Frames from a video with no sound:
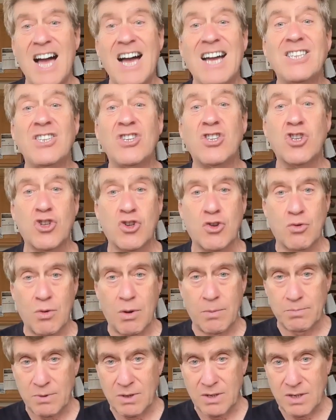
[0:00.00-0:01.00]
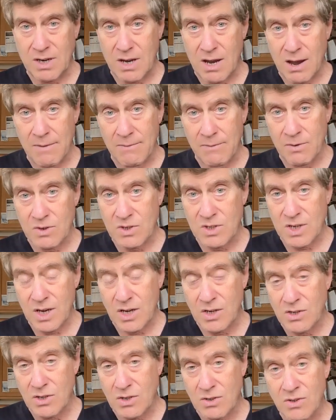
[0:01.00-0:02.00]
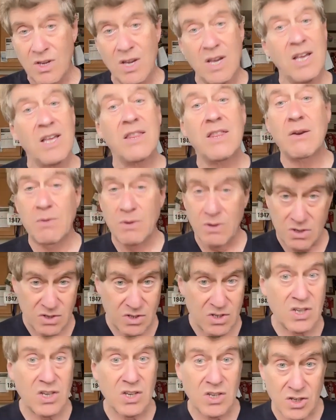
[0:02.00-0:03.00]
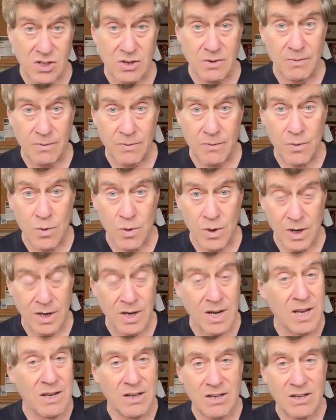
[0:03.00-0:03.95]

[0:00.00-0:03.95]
unscripted conversations, there is a system for it.